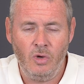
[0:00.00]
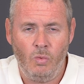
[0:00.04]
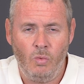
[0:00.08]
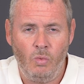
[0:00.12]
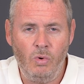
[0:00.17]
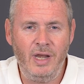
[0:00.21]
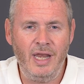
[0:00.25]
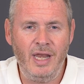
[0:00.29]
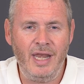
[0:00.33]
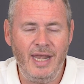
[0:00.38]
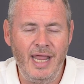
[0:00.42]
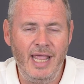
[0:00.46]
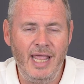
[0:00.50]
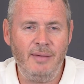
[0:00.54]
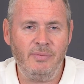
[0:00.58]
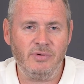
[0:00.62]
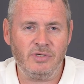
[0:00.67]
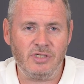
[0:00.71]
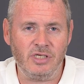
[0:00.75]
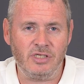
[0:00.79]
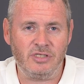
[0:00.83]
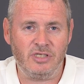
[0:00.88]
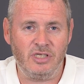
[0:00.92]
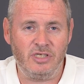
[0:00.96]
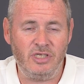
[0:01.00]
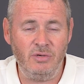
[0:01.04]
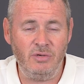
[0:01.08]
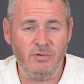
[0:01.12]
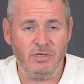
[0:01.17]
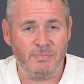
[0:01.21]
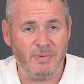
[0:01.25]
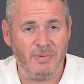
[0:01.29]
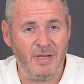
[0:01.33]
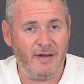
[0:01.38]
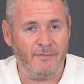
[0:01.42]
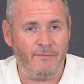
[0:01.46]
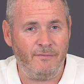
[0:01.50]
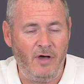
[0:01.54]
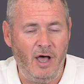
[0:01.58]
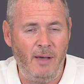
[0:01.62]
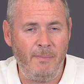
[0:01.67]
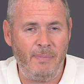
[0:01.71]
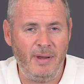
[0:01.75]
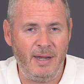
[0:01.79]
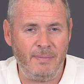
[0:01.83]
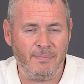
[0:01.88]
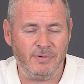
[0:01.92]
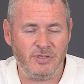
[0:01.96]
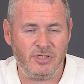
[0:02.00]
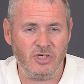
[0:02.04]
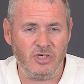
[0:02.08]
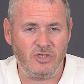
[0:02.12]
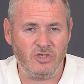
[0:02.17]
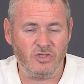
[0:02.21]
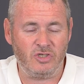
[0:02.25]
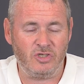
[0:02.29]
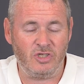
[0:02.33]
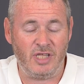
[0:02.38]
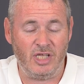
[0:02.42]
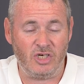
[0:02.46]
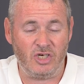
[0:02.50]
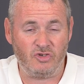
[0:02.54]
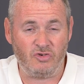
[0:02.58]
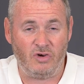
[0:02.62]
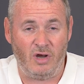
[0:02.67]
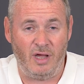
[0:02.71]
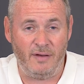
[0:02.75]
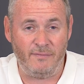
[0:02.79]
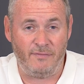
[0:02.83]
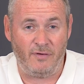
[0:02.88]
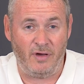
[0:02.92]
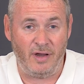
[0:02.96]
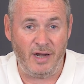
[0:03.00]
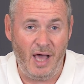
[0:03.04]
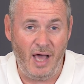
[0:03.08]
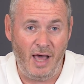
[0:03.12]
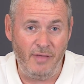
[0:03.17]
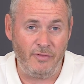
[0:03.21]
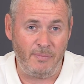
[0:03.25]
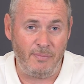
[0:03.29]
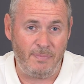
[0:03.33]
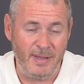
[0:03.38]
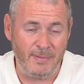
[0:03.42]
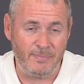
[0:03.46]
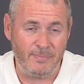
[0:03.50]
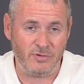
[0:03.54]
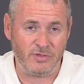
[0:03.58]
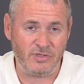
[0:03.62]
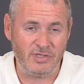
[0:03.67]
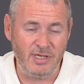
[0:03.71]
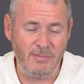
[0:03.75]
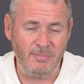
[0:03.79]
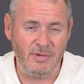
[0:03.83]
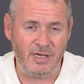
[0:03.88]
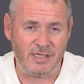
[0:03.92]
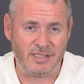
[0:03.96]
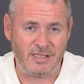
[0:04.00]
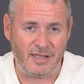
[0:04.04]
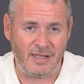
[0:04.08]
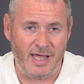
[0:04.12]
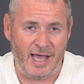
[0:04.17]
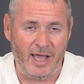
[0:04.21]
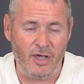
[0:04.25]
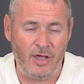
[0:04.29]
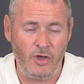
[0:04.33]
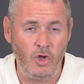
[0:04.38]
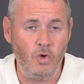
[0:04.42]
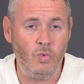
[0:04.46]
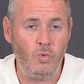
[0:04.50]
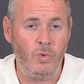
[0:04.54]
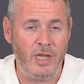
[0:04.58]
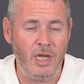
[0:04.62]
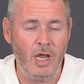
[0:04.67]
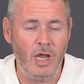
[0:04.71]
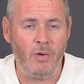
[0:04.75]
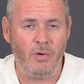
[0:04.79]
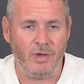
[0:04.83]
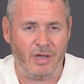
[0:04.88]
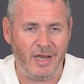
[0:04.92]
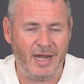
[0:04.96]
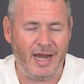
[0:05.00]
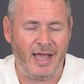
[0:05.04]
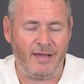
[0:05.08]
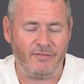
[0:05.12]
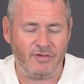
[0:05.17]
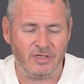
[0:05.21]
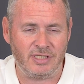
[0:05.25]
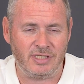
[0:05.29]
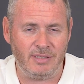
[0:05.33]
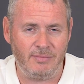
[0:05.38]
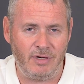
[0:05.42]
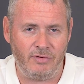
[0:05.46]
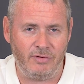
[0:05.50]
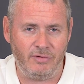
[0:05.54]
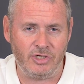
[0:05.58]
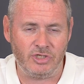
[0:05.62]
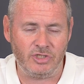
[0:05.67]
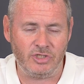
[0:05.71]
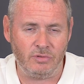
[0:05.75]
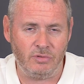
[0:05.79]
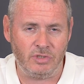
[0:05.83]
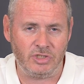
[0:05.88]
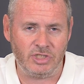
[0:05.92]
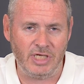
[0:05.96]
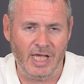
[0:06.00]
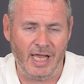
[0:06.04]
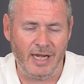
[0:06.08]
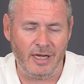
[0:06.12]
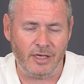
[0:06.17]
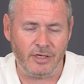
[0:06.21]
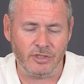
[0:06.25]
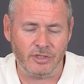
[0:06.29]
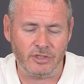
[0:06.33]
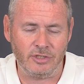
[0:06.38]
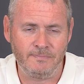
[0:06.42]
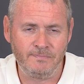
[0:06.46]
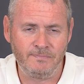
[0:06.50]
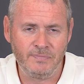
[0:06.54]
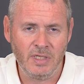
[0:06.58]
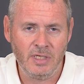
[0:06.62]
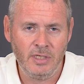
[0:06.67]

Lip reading: What it enables us to do is be in a far better position to then try and find other people similar to that who we know are going to have a similar issue and challenge.